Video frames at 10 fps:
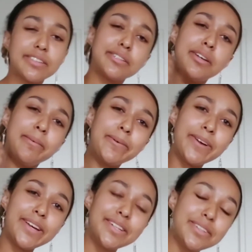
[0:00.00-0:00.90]
it's an
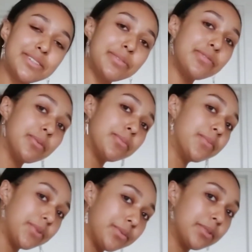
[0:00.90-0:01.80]
upgrade from
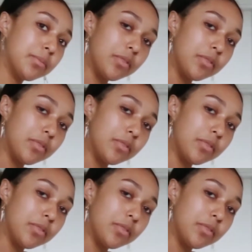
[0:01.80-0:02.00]
what it was